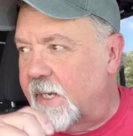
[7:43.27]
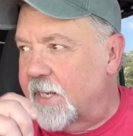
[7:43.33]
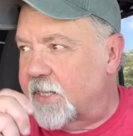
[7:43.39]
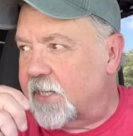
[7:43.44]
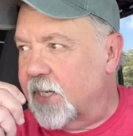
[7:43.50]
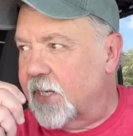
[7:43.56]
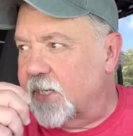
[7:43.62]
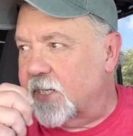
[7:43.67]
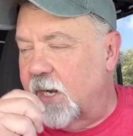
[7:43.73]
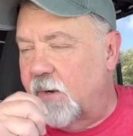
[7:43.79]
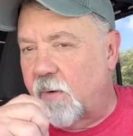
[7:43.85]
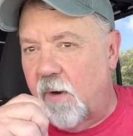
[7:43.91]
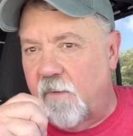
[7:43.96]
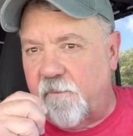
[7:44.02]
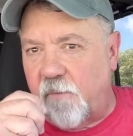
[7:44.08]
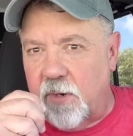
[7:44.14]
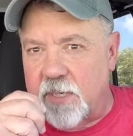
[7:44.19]
this is
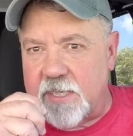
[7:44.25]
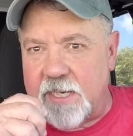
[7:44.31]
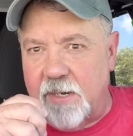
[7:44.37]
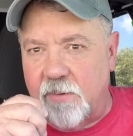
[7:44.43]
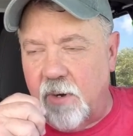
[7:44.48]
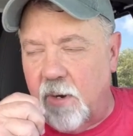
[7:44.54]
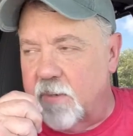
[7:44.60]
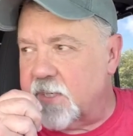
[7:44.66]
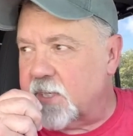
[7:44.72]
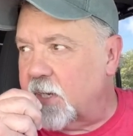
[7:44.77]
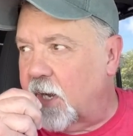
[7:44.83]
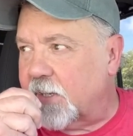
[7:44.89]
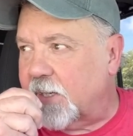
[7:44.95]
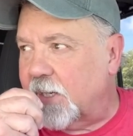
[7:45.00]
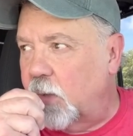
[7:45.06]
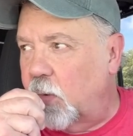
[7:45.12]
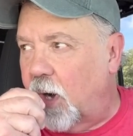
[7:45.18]
zero four zero,
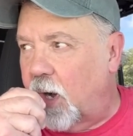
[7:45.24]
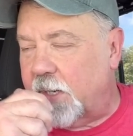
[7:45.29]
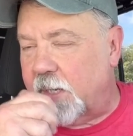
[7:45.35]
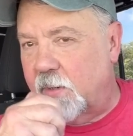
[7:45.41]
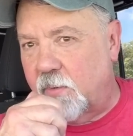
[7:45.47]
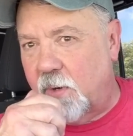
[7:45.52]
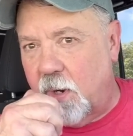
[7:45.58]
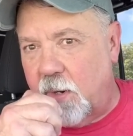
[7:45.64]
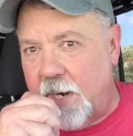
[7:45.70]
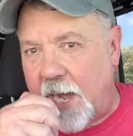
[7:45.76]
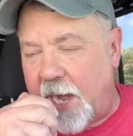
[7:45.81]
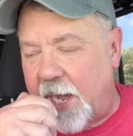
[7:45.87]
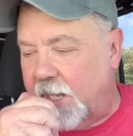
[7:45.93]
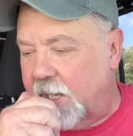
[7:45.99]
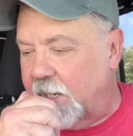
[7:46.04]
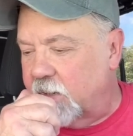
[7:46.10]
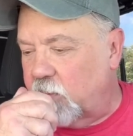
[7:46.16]
Salty Walt in Rhode
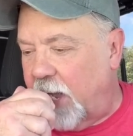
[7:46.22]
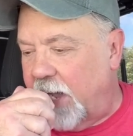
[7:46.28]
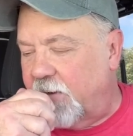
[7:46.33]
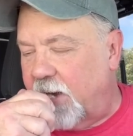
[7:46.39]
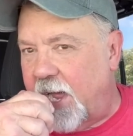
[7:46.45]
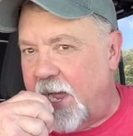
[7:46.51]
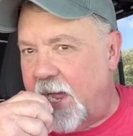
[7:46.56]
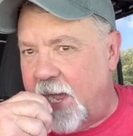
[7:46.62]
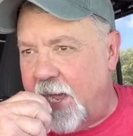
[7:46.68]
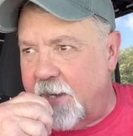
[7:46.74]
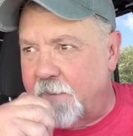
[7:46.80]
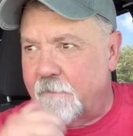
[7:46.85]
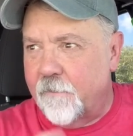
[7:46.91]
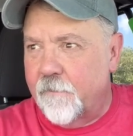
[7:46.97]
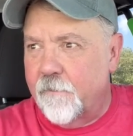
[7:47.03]
Island, waving a hand.